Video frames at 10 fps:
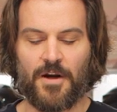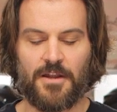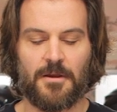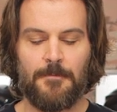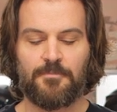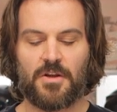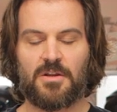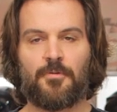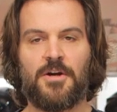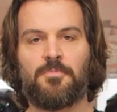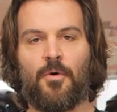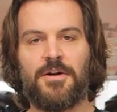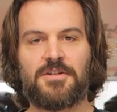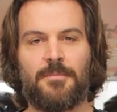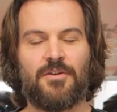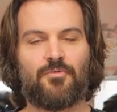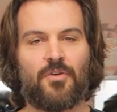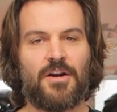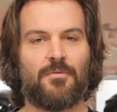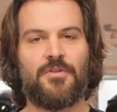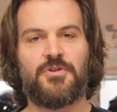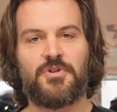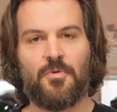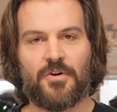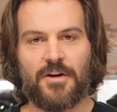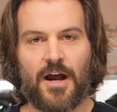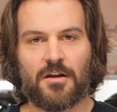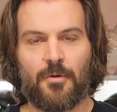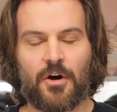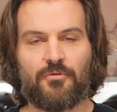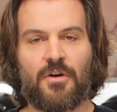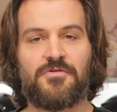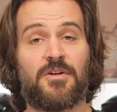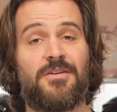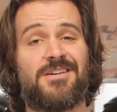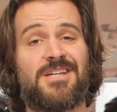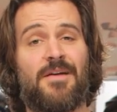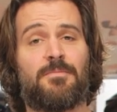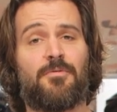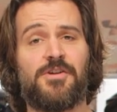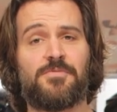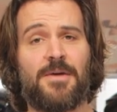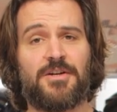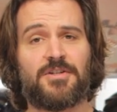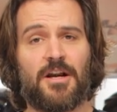with. Now the price point is coming in right around the $200 mark. RevZilla does have the price match